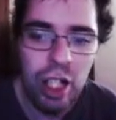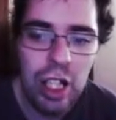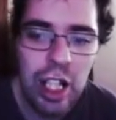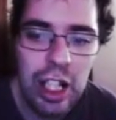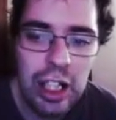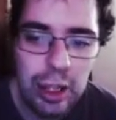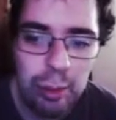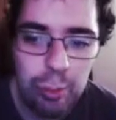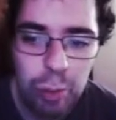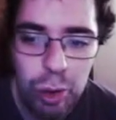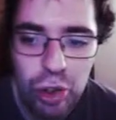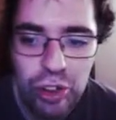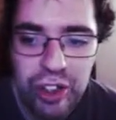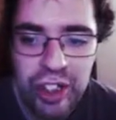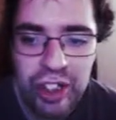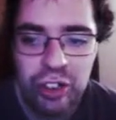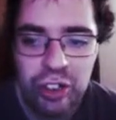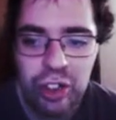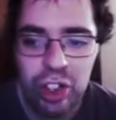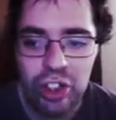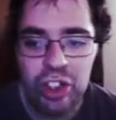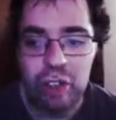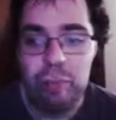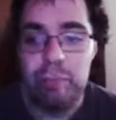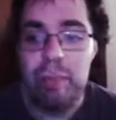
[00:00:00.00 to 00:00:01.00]
the protein
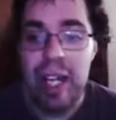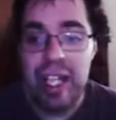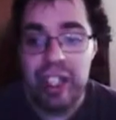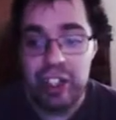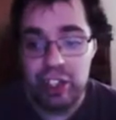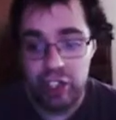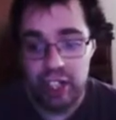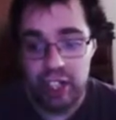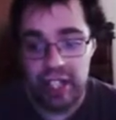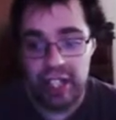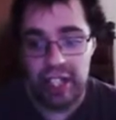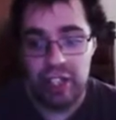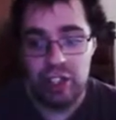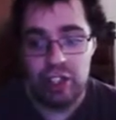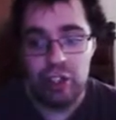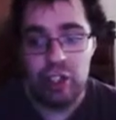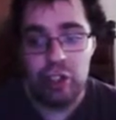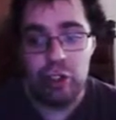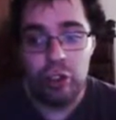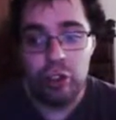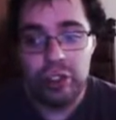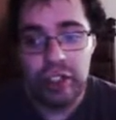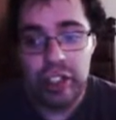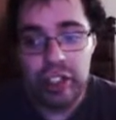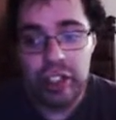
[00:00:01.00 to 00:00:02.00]
structure may change,
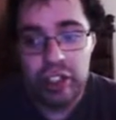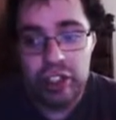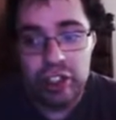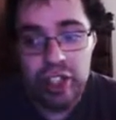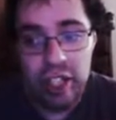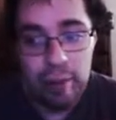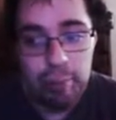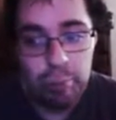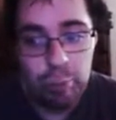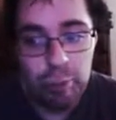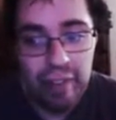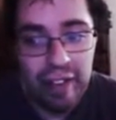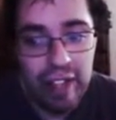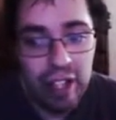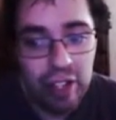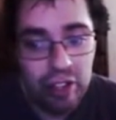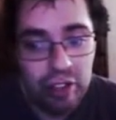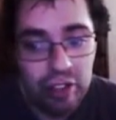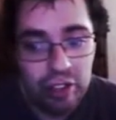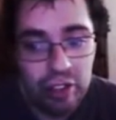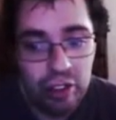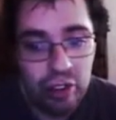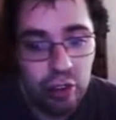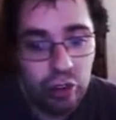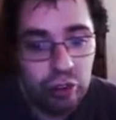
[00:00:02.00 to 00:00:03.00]
losing its shape without
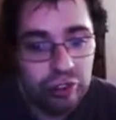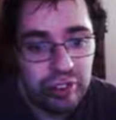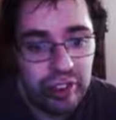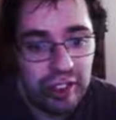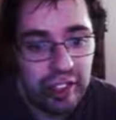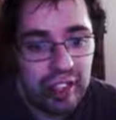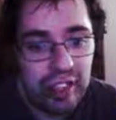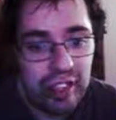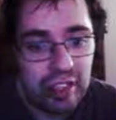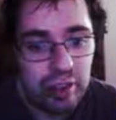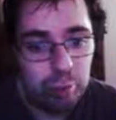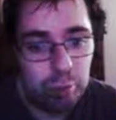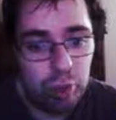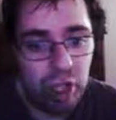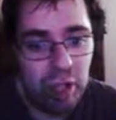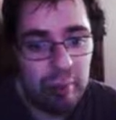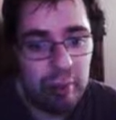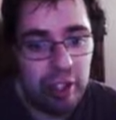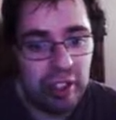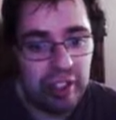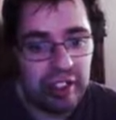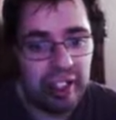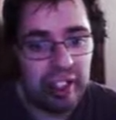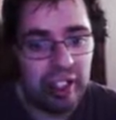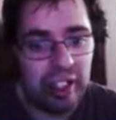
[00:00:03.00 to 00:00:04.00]
losing its
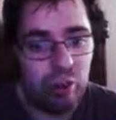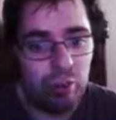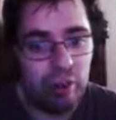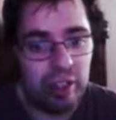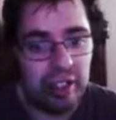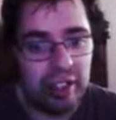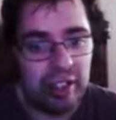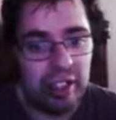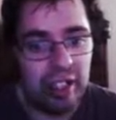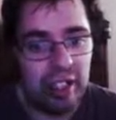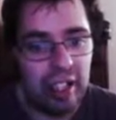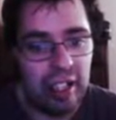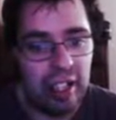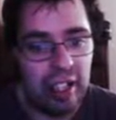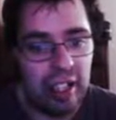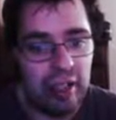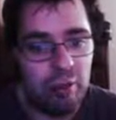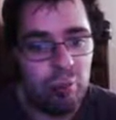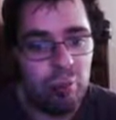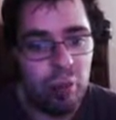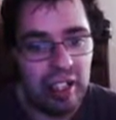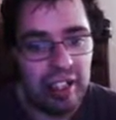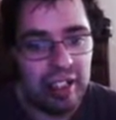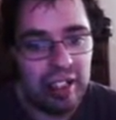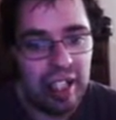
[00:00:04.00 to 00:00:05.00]
primary sequence in
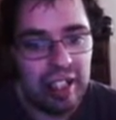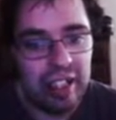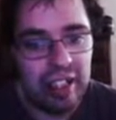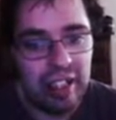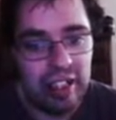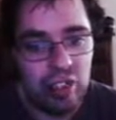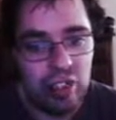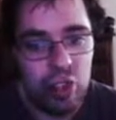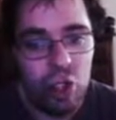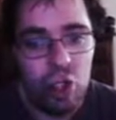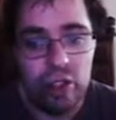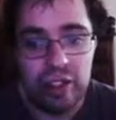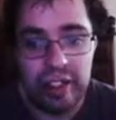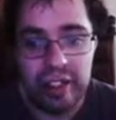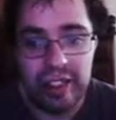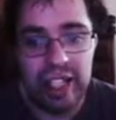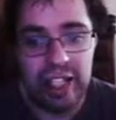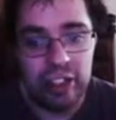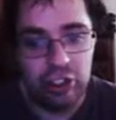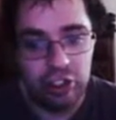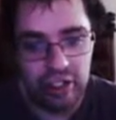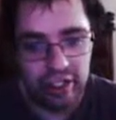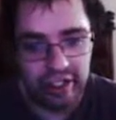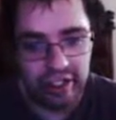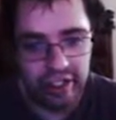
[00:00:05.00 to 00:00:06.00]
what scientists call
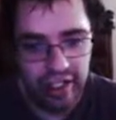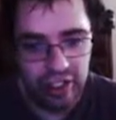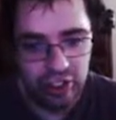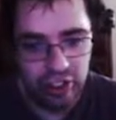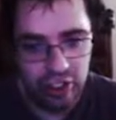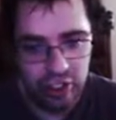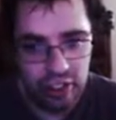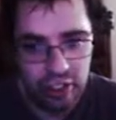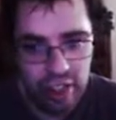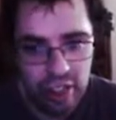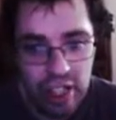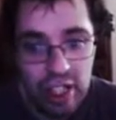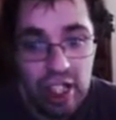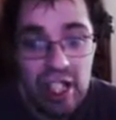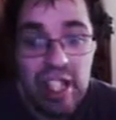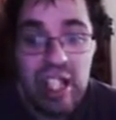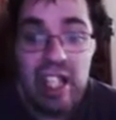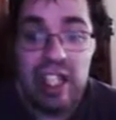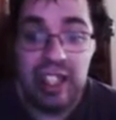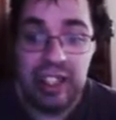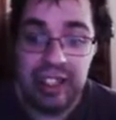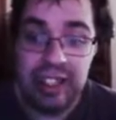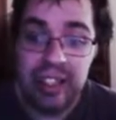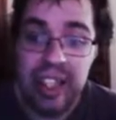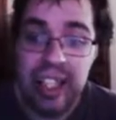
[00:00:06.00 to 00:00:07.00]
denaturization.
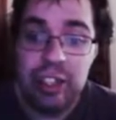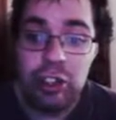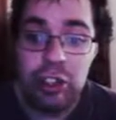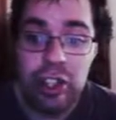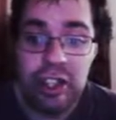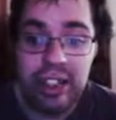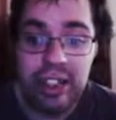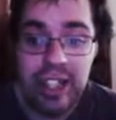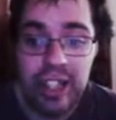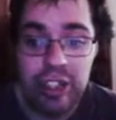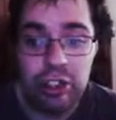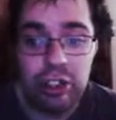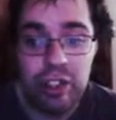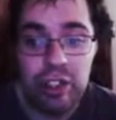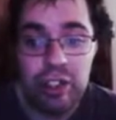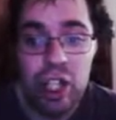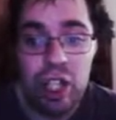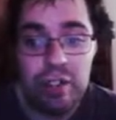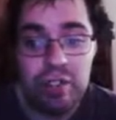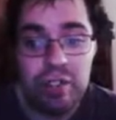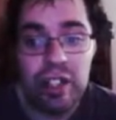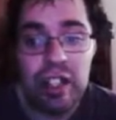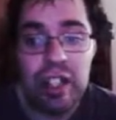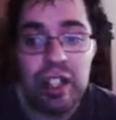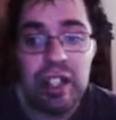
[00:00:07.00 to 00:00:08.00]
Denaturization is
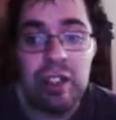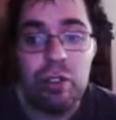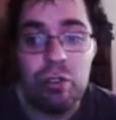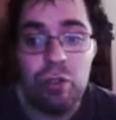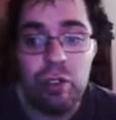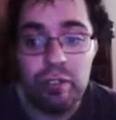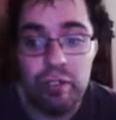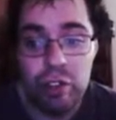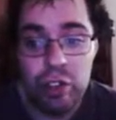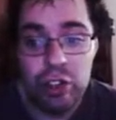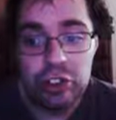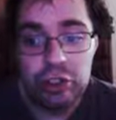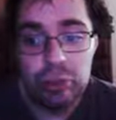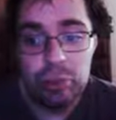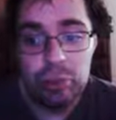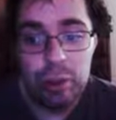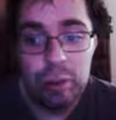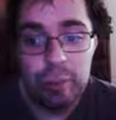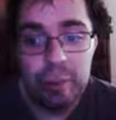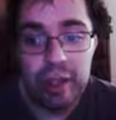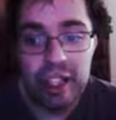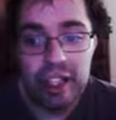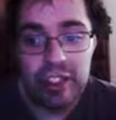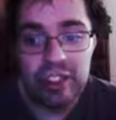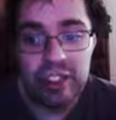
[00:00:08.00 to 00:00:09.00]
often reversible
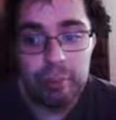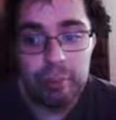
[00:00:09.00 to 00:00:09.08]
because the